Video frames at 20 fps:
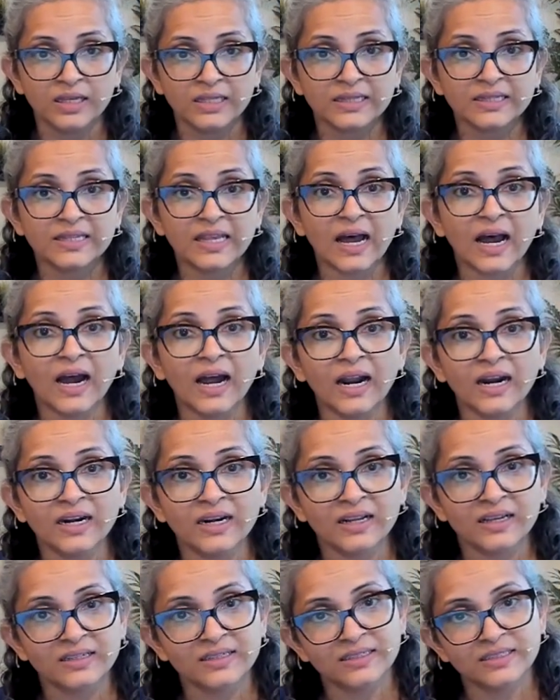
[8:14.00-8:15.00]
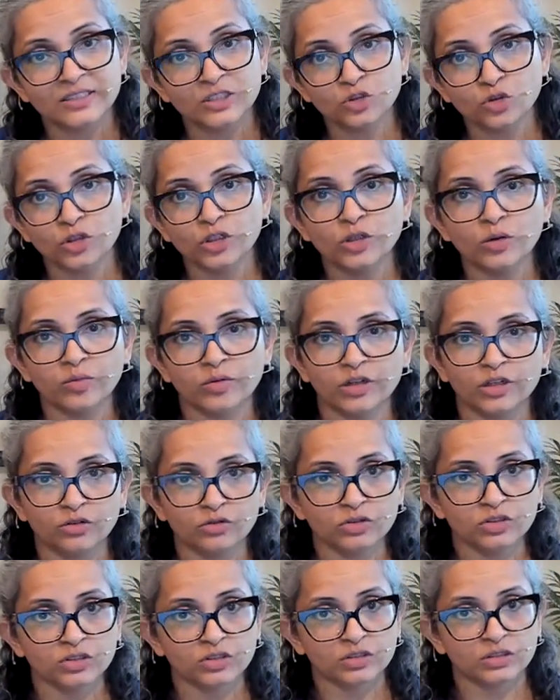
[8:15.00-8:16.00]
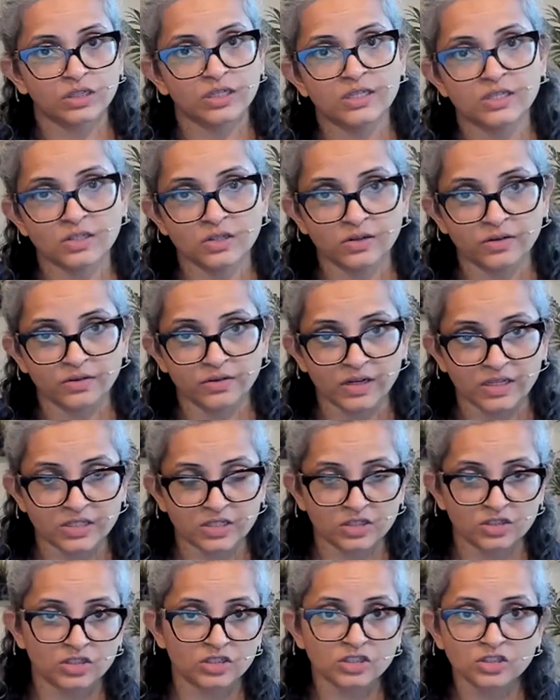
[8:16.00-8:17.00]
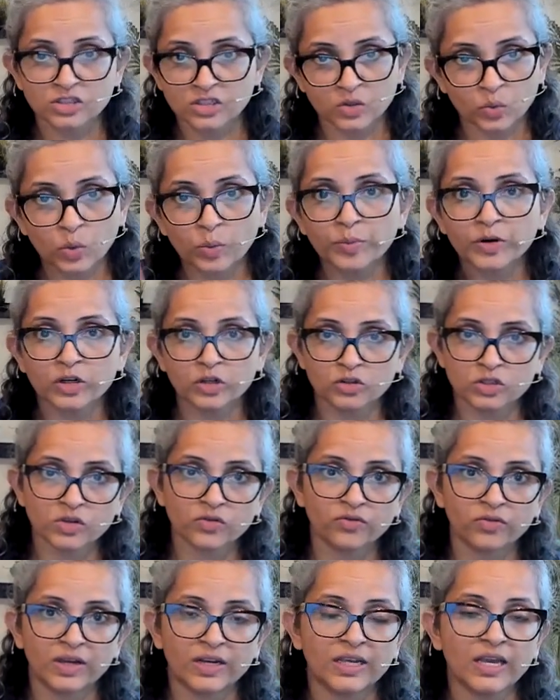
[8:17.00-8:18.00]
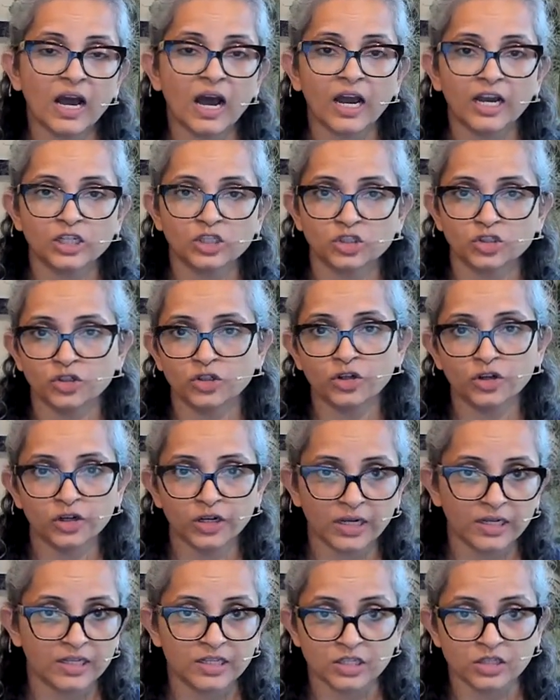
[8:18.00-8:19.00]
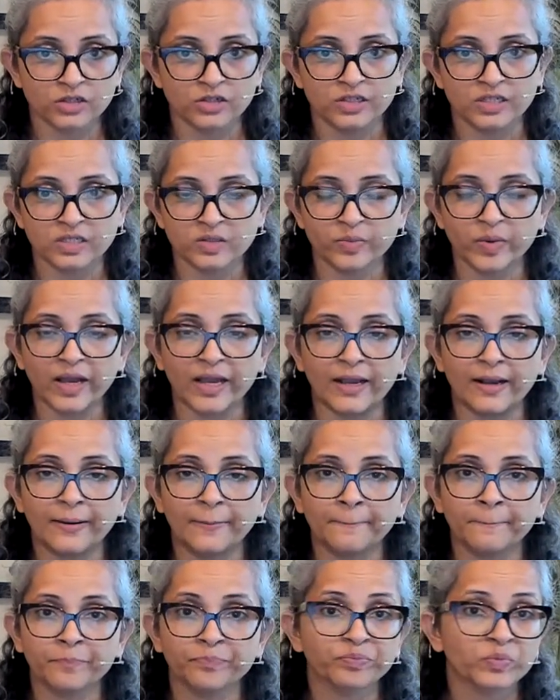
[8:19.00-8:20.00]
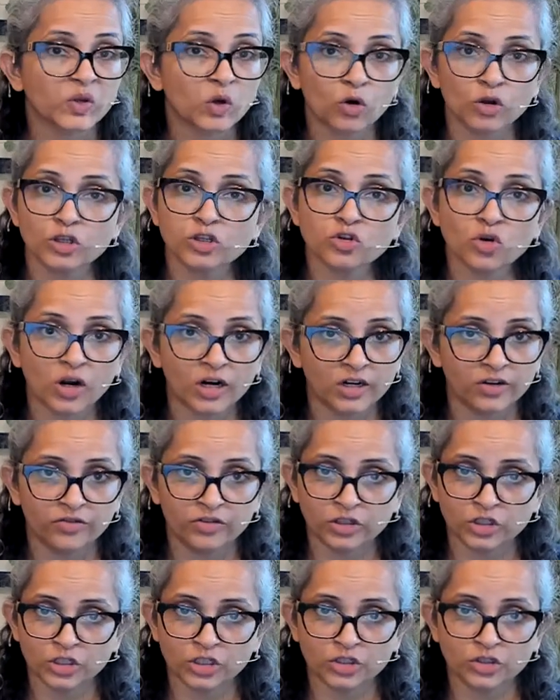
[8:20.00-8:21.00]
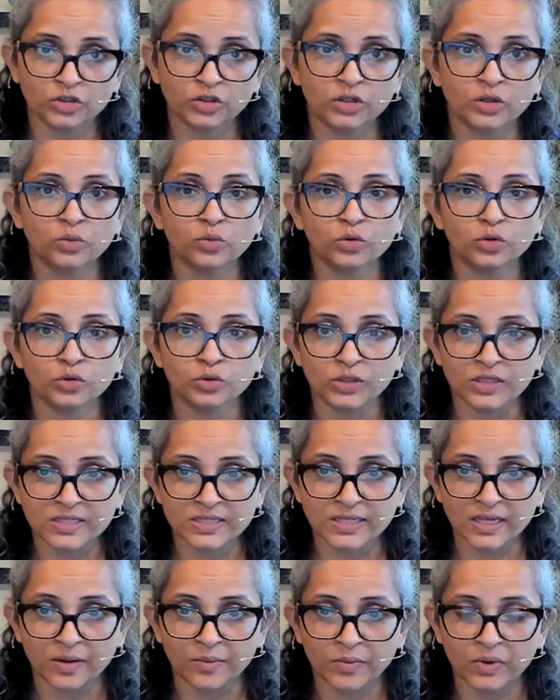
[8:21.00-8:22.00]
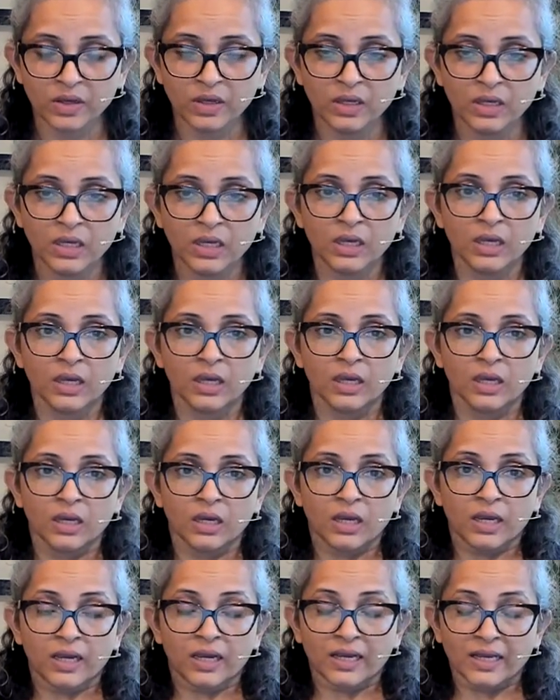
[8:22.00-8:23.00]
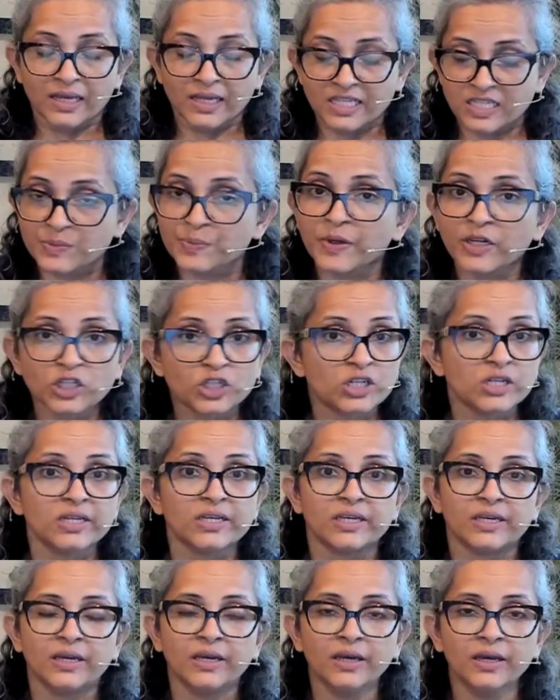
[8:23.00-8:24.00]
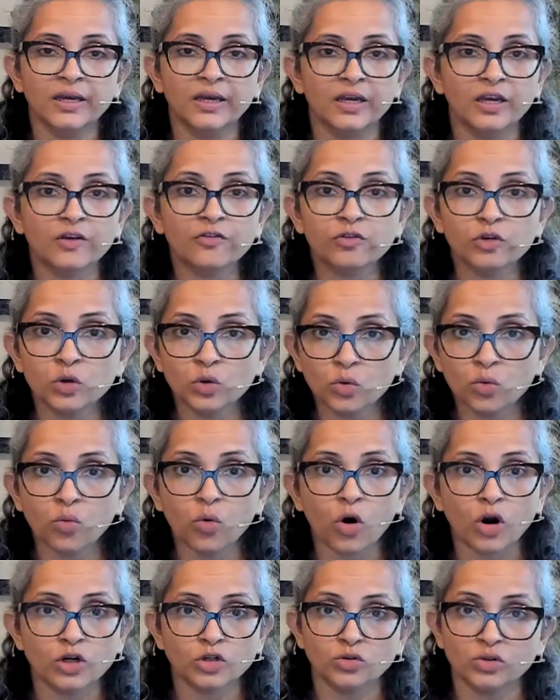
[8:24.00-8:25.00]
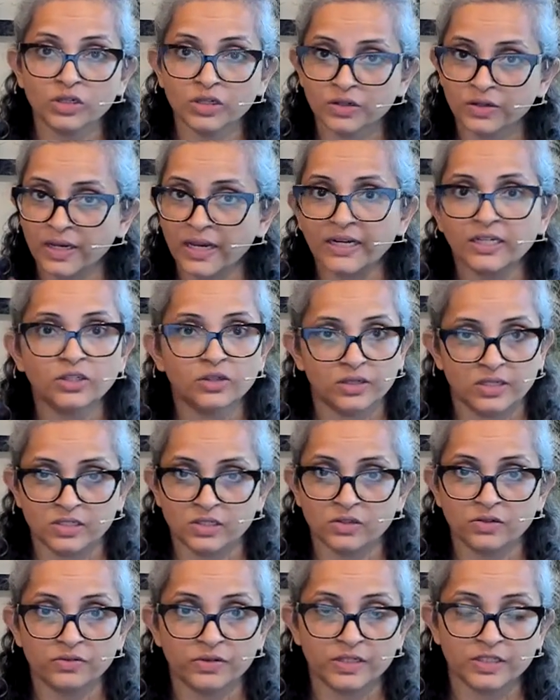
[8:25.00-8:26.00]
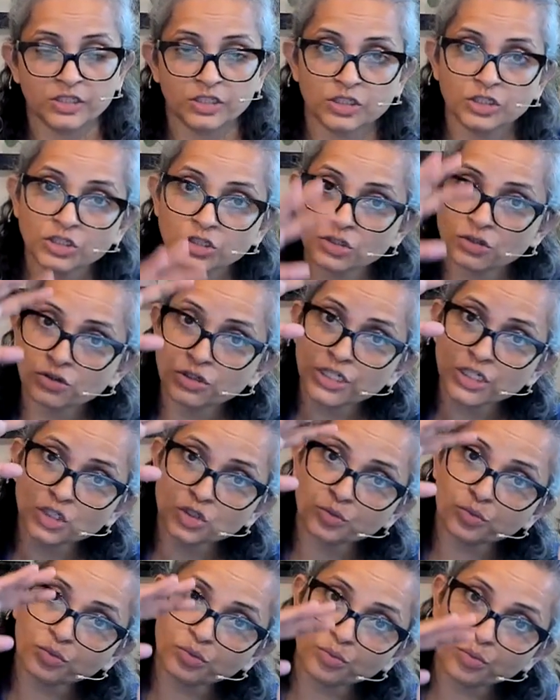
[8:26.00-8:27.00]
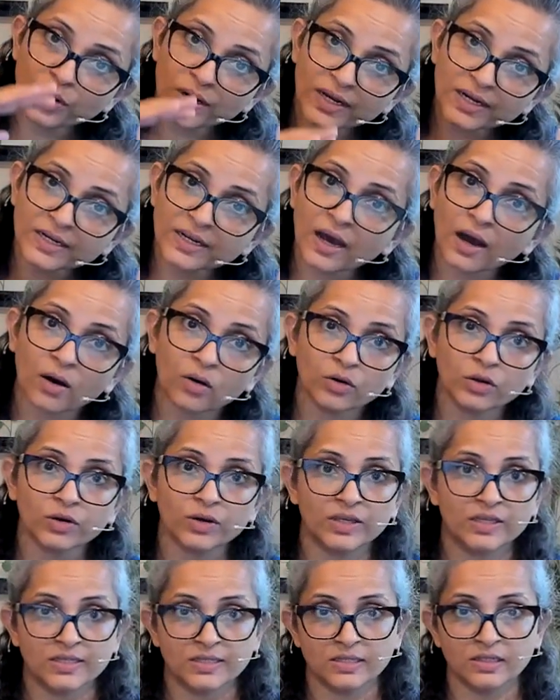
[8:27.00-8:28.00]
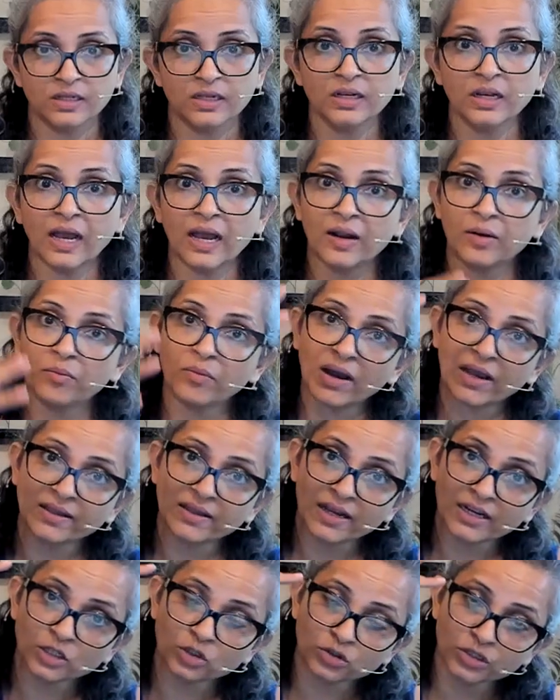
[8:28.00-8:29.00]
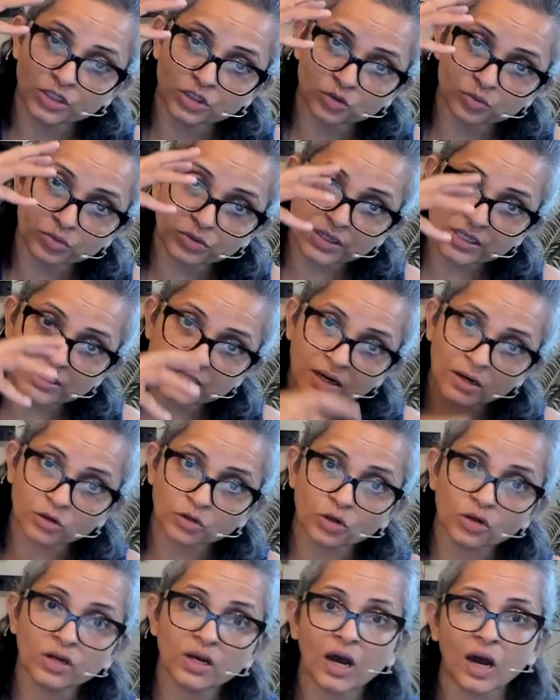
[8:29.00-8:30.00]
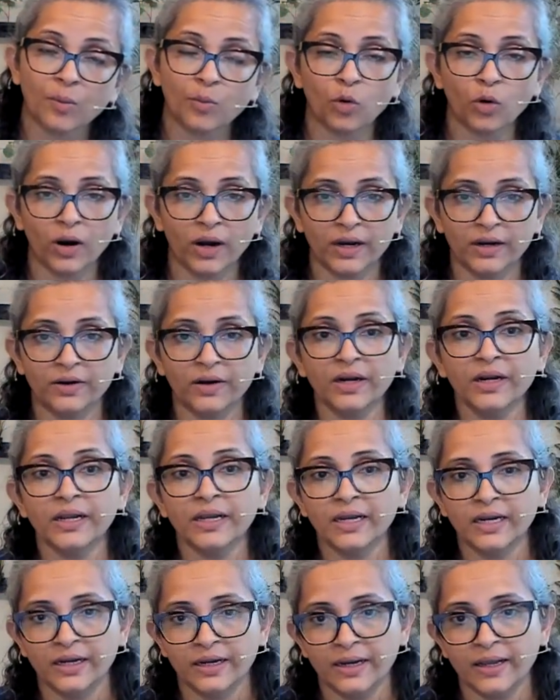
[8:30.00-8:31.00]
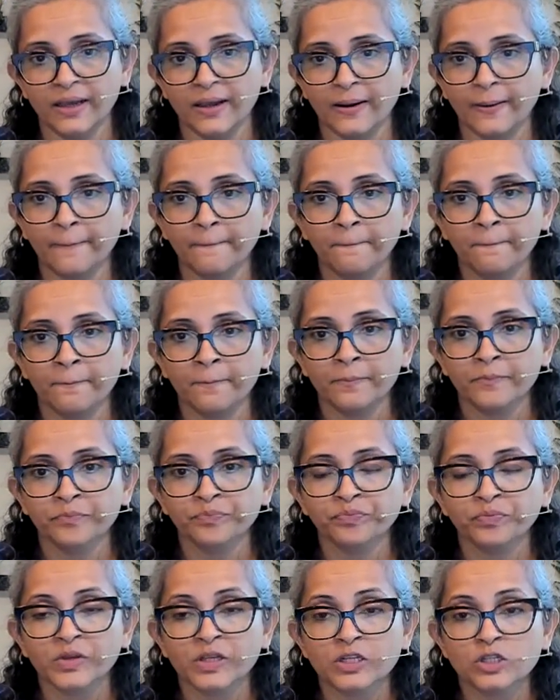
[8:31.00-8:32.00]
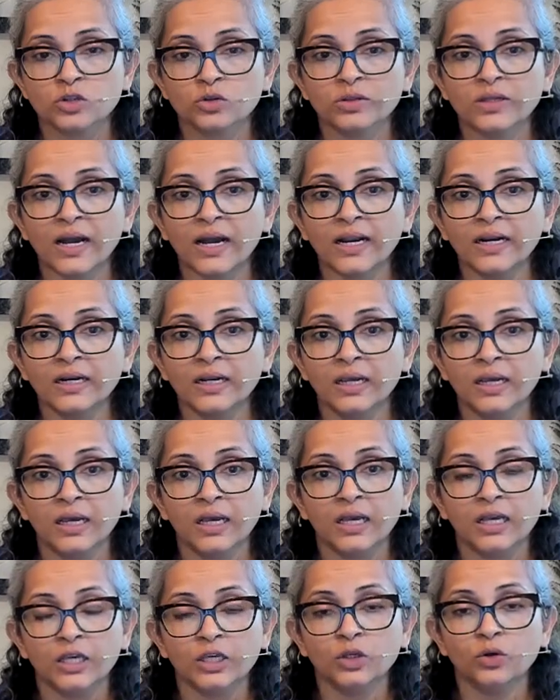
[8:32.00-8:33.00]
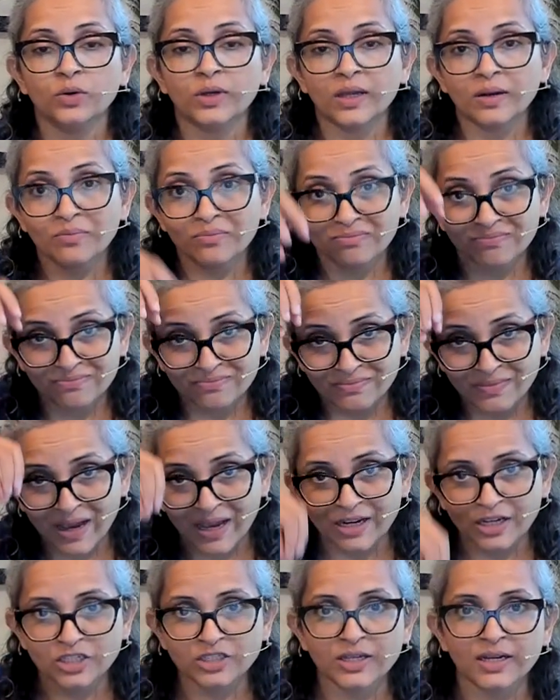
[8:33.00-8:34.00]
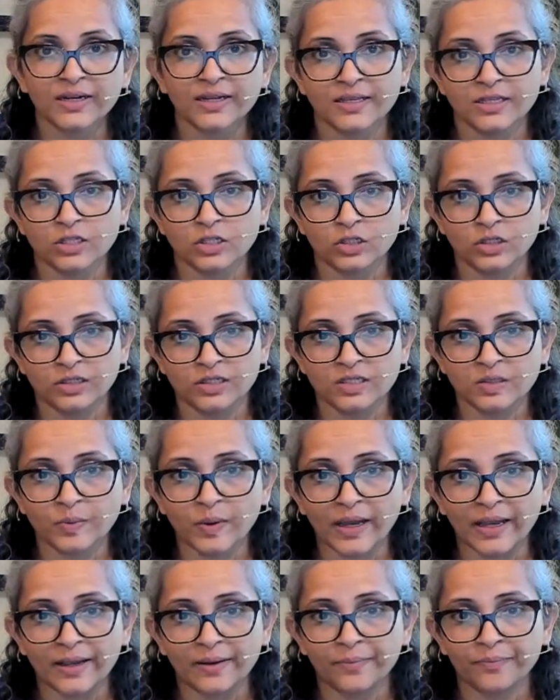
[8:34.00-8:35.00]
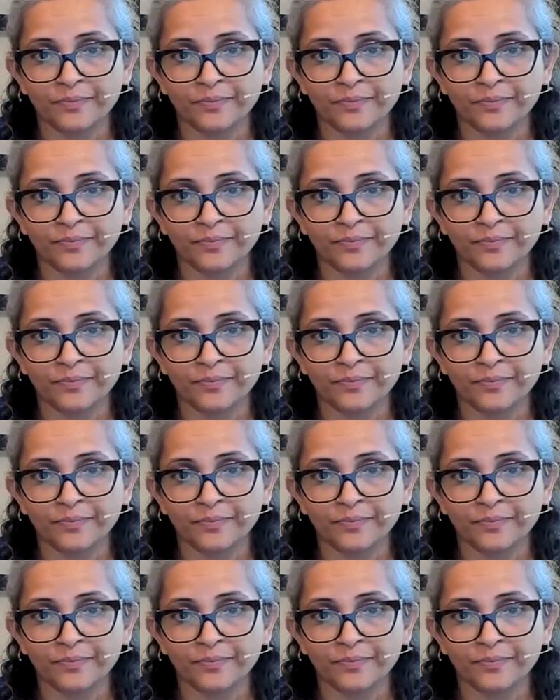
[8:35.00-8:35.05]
that is going to produce insulin resistance because it will produce a very high sugar and insulin spike. Also, artificial sugar would do the same. Especially if you want to correct your insulin resistance, you need to bring down your insulin, and by that you need to bring down your carbohydrate intake so that you can manage that insulin spike.